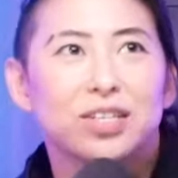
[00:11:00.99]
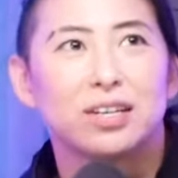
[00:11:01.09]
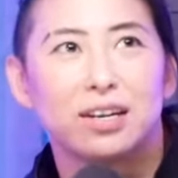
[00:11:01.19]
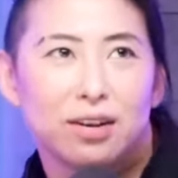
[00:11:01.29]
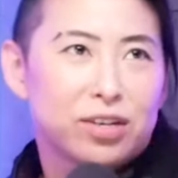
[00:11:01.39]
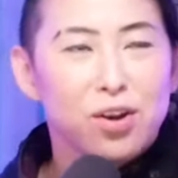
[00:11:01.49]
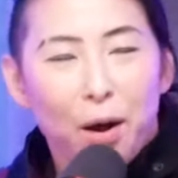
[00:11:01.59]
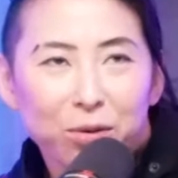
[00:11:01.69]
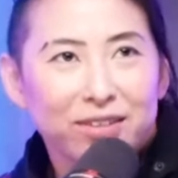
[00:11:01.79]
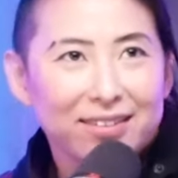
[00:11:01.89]
and
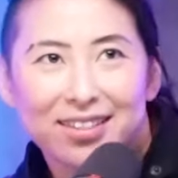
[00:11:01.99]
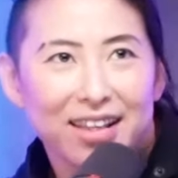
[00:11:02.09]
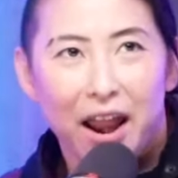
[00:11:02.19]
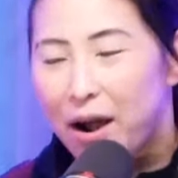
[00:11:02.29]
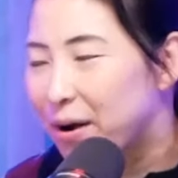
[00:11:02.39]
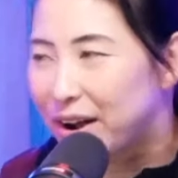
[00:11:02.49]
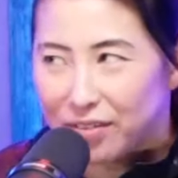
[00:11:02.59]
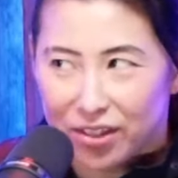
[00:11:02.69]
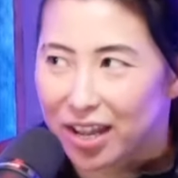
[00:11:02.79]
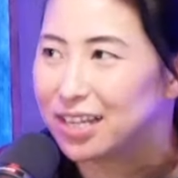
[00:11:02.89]
notes in there and
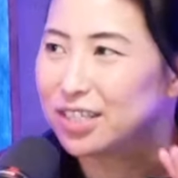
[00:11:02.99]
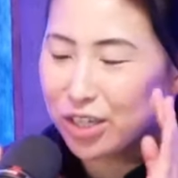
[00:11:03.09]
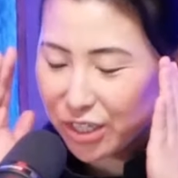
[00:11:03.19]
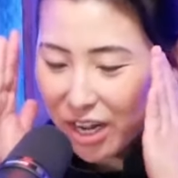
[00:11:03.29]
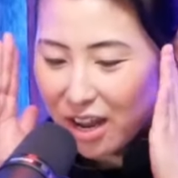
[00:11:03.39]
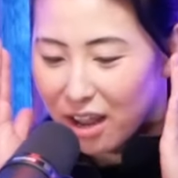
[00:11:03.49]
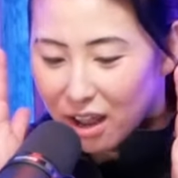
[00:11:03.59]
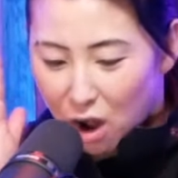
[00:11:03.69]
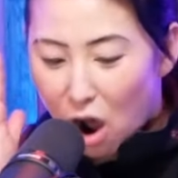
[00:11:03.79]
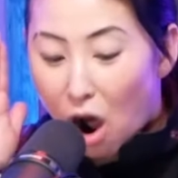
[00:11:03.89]
everything. It's just
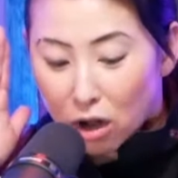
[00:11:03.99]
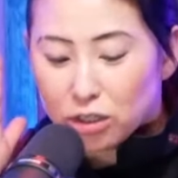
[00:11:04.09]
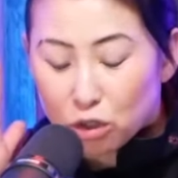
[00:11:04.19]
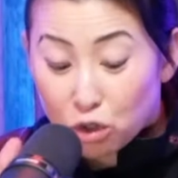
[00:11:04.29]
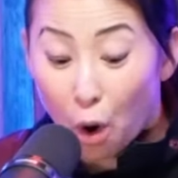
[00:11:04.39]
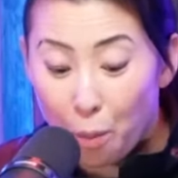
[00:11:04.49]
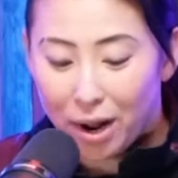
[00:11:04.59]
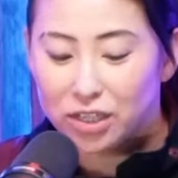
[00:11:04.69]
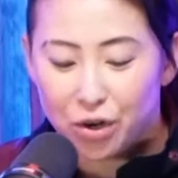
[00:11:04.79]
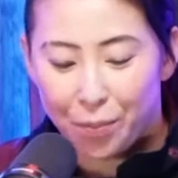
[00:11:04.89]
so
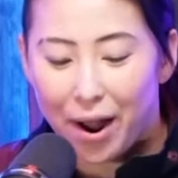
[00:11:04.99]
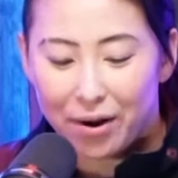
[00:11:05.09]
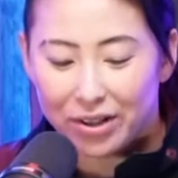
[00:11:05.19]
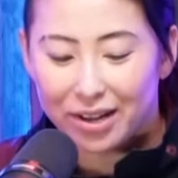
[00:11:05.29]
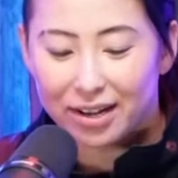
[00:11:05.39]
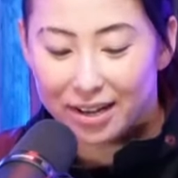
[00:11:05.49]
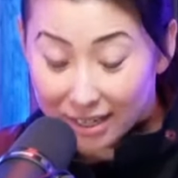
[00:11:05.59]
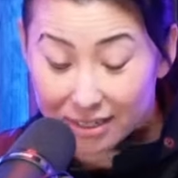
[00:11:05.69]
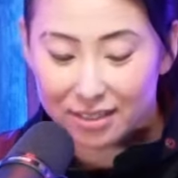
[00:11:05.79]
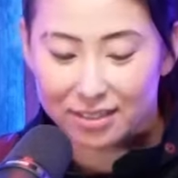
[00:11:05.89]
much about it
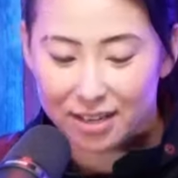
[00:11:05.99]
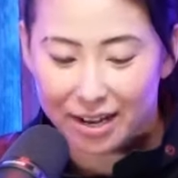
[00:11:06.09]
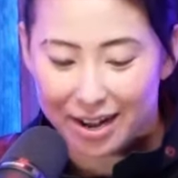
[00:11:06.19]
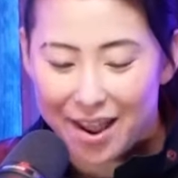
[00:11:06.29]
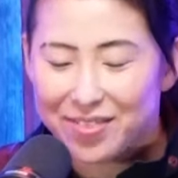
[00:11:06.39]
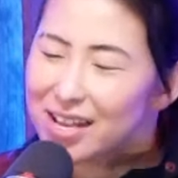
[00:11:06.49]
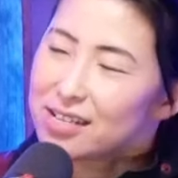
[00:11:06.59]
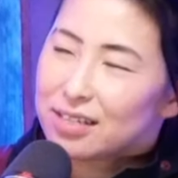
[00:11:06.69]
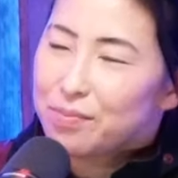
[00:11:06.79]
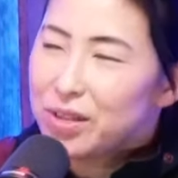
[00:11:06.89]
is, and
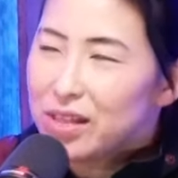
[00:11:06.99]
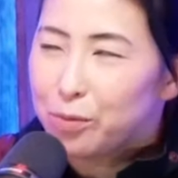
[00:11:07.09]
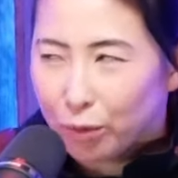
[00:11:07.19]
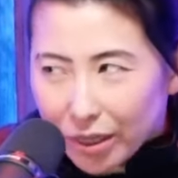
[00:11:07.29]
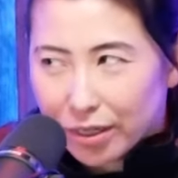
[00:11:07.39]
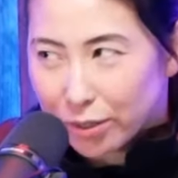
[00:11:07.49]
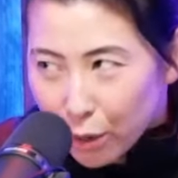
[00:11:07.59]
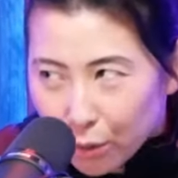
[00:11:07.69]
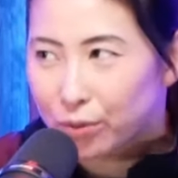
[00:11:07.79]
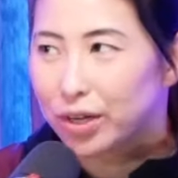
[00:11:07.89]
that's something they really
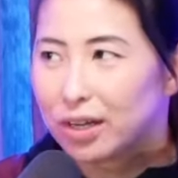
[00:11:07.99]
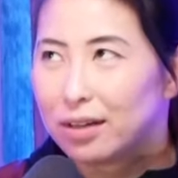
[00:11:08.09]
don't